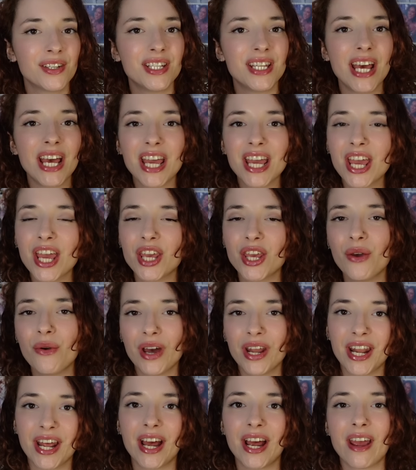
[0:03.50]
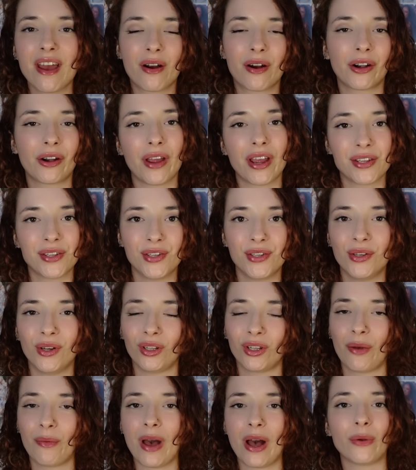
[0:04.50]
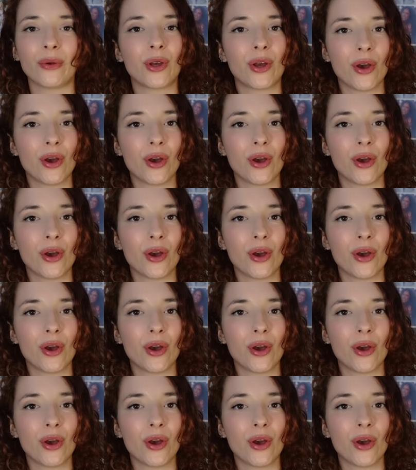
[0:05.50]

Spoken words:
Today, you and I are going to talk about